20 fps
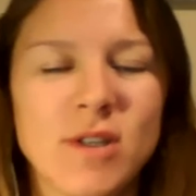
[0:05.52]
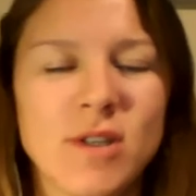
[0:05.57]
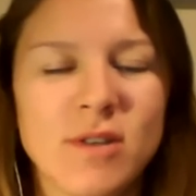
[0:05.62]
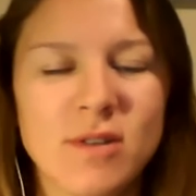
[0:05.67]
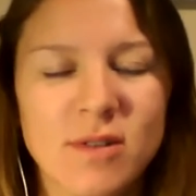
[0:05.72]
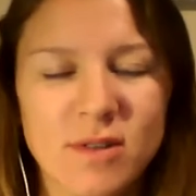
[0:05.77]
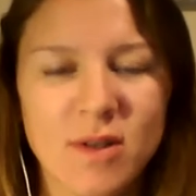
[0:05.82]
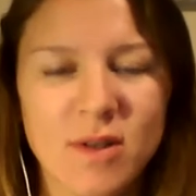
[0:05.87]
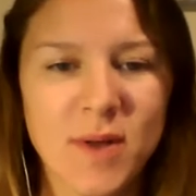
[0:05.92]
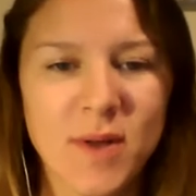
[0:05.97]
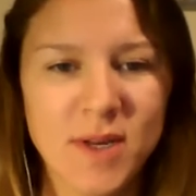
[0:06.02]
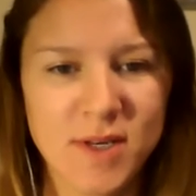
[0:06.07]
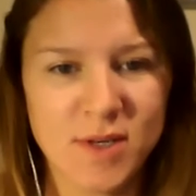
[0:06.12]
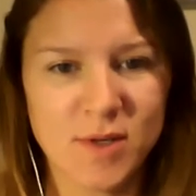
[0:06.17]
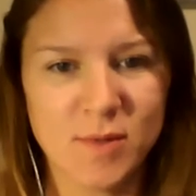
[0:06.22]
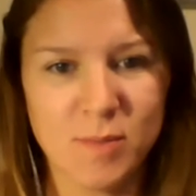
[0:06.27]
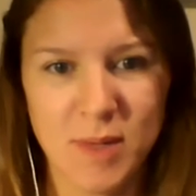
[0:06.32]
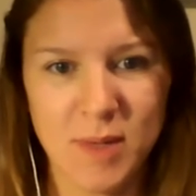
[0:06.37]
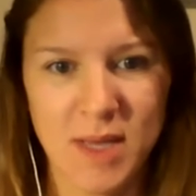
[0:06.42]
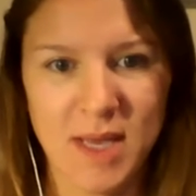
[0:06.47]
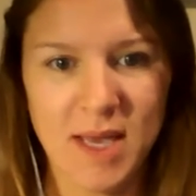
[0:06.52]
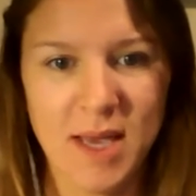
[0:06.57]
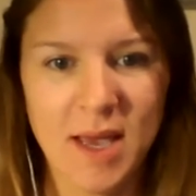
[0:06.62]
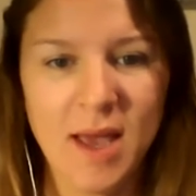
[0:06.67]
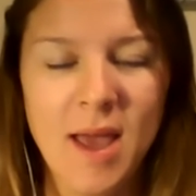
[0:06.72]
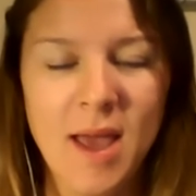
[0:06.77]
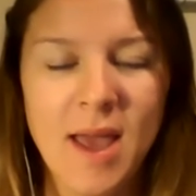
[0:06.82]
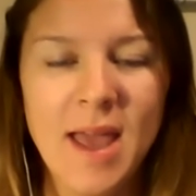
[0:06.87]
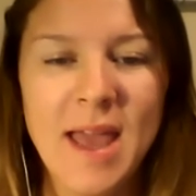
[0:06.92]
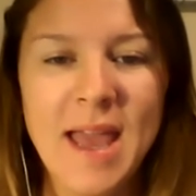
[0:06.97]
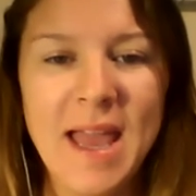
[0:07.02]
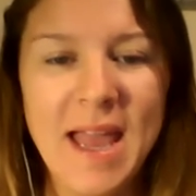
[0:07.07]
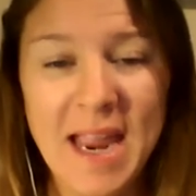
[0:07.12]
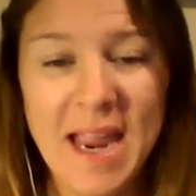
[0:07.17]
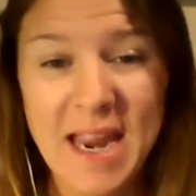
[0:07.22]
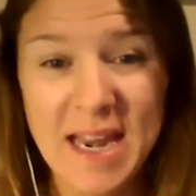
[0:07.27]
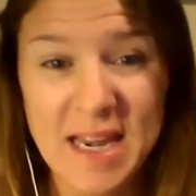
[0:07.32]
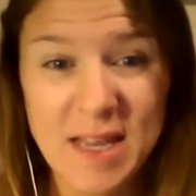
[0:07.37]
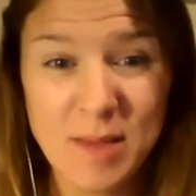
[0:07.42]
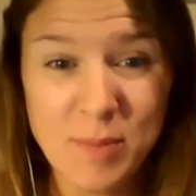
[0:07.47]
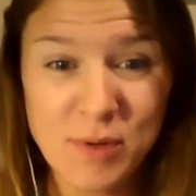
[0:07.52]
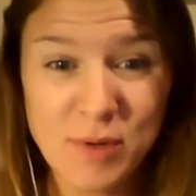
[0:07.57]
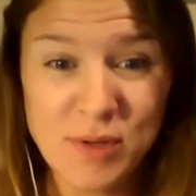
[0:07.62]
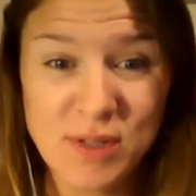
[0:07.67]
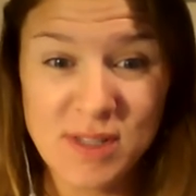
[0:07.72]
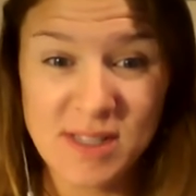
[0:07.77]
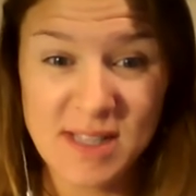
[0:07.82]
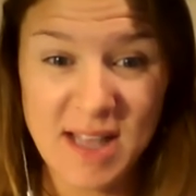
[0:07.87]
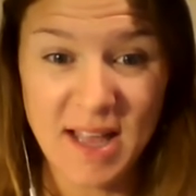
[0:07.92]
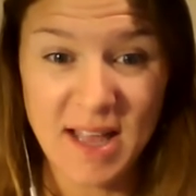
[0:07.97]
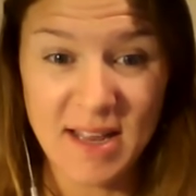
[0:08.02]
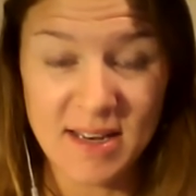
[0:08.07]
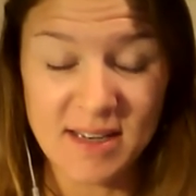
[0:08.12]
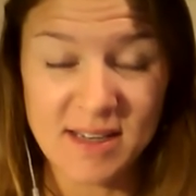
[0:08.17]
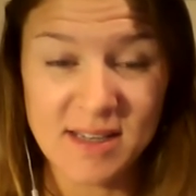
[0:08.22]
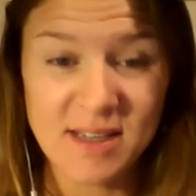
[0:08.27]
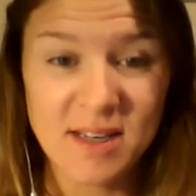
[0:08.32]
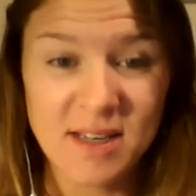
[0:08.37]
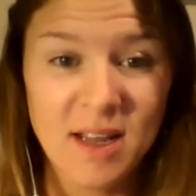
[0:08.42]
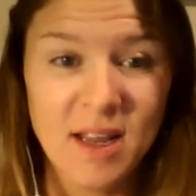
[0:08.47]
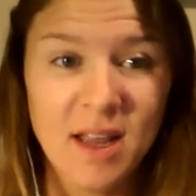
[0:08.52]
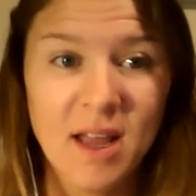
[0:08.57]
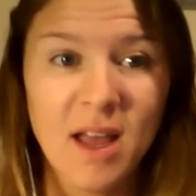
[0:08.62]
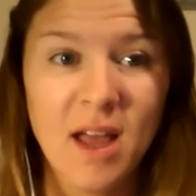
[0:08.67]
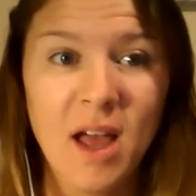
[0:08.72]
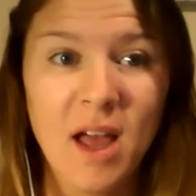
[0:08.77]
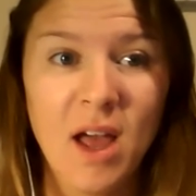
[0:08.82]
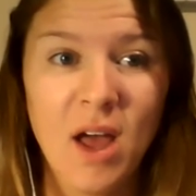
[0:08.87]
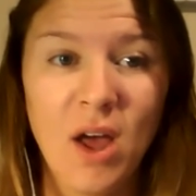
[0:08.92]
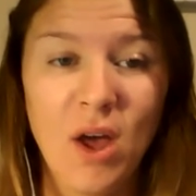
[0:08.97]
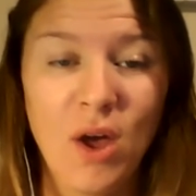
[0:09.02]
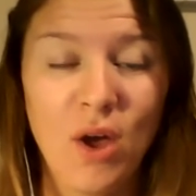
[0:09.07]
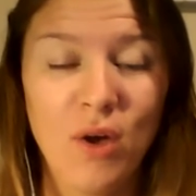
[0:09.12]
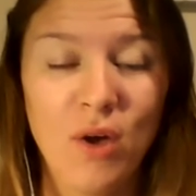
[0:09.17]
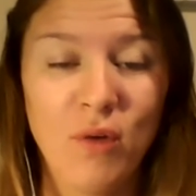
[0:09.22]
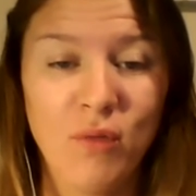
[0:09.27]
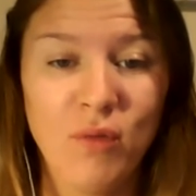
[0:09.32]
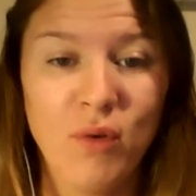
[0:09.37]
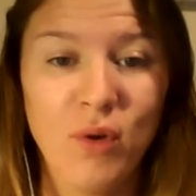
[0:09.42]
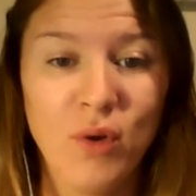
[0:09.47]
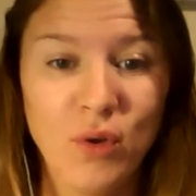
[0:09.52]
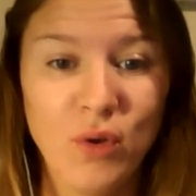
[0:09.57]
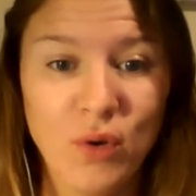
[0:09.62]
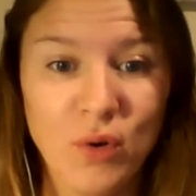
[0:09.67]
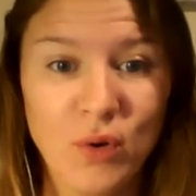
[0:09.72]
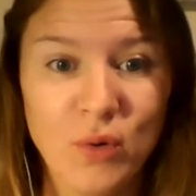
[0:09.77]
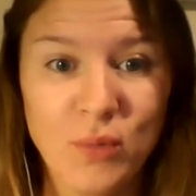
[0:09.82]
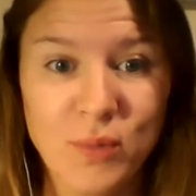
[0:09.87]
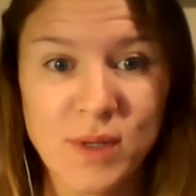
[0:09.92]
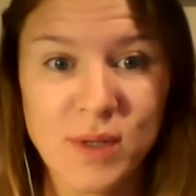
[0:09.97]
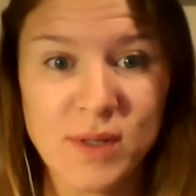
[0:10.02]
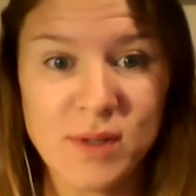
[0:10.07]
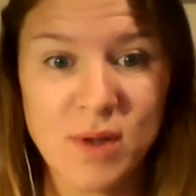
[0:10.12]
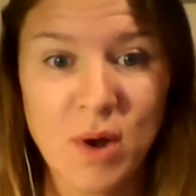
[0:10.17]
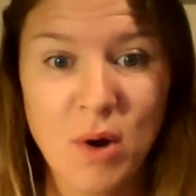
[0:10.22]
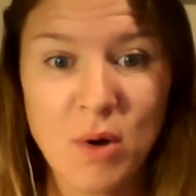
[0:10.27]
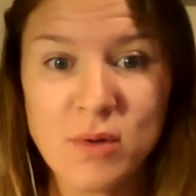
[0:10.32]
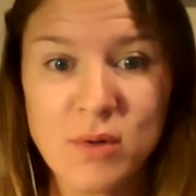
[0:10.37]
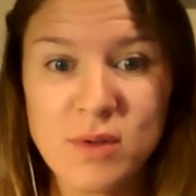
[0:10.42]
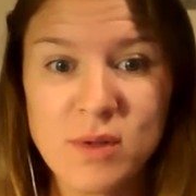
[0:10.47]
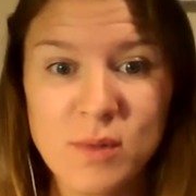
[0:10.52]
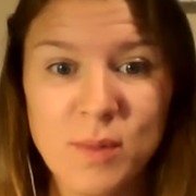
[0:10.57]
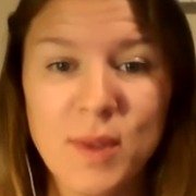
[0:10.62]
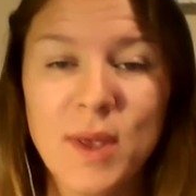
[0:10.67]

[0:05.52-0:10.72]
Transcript: which is going to be 80% of your results.